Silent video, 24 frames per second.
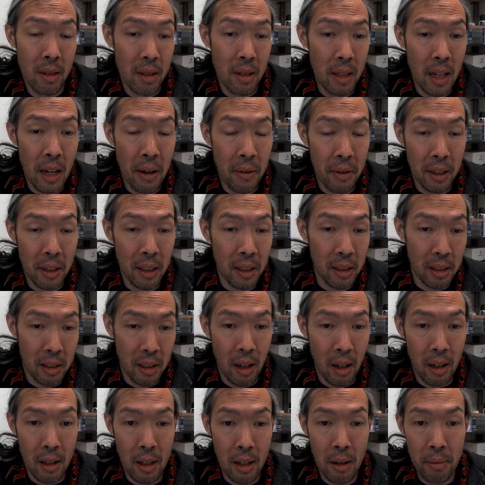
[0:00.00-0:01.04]
everything's
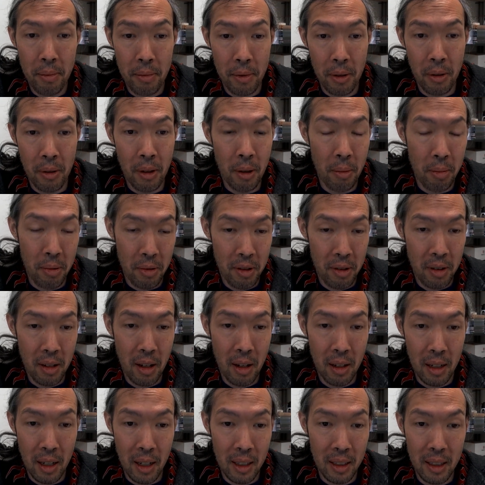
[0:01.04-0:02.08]
gone up 30%
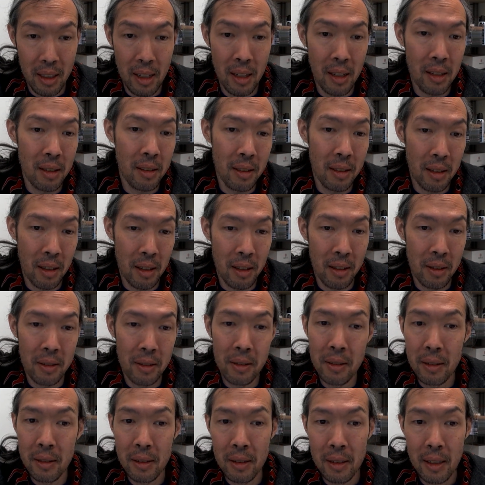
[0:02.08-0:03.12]
at least. So
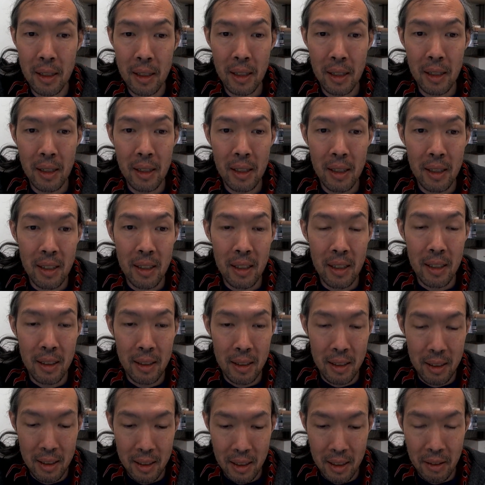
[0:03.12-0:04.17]

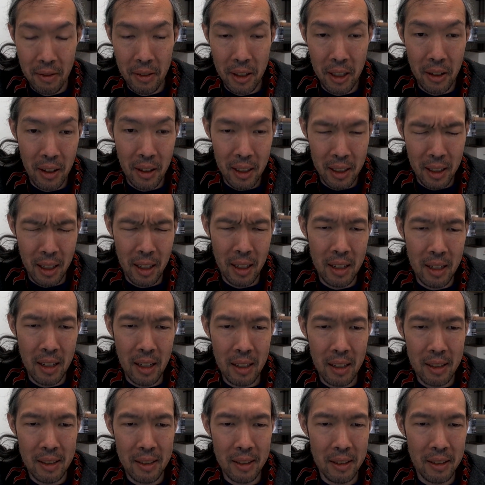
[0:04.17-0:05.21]
even though I got a
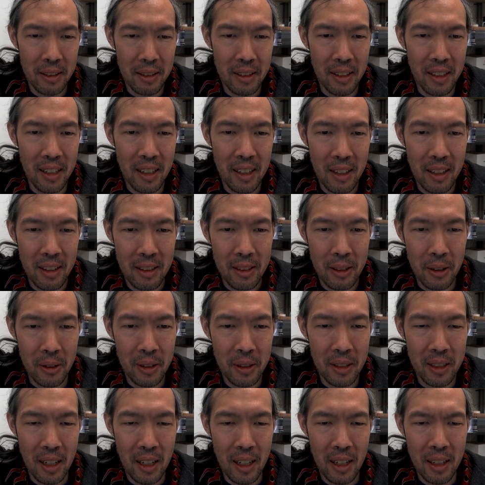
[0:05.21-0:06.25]
nice little
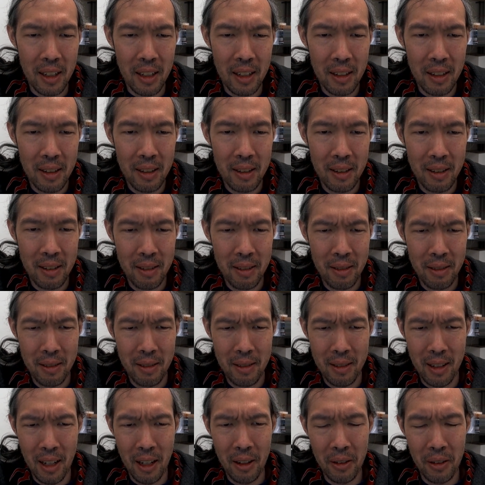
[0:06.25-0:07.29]
tostada,
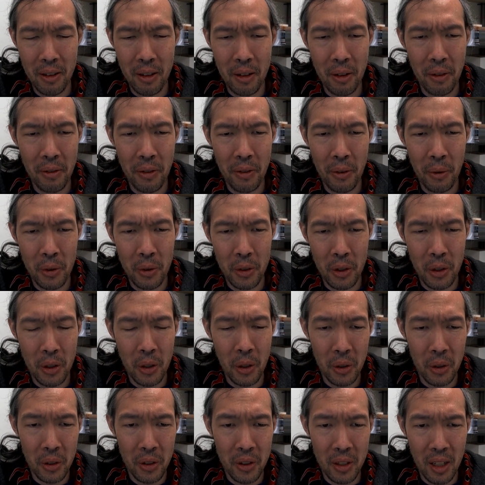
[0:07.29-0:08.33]
I don't even know if it was a
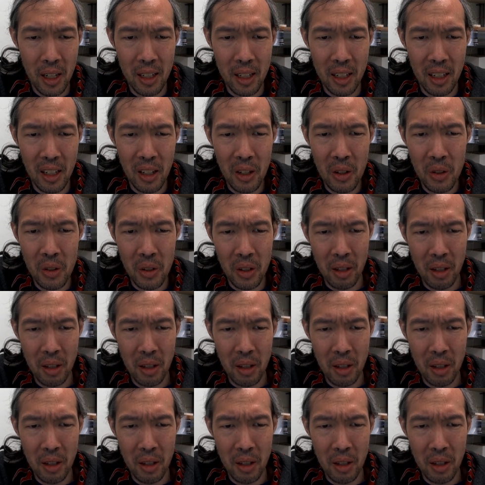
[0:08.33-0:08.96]
tostada. Usually